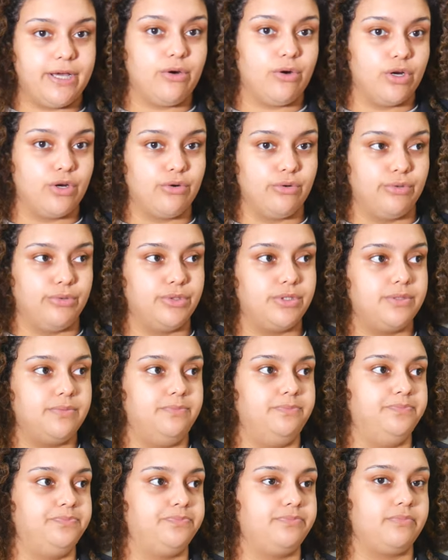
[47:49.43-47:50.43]
or cruise
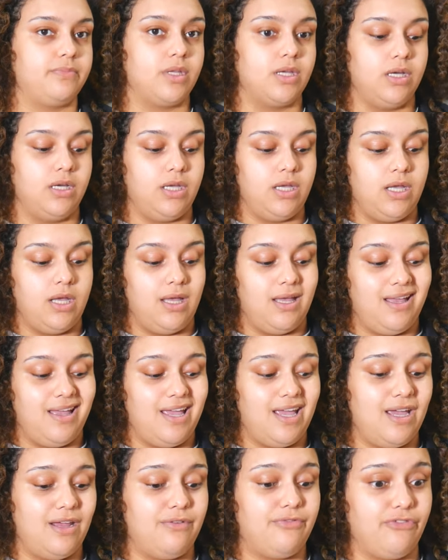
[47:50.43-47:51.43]

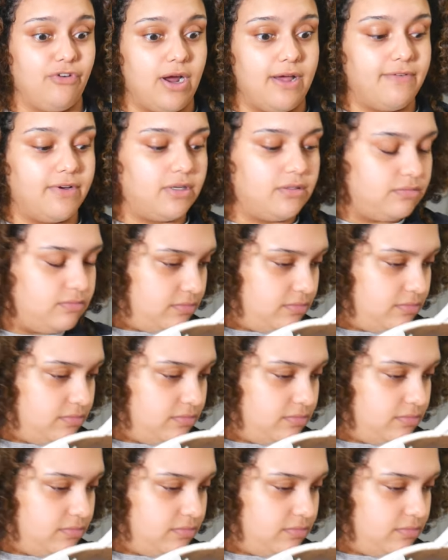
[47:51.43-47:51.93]
and forever.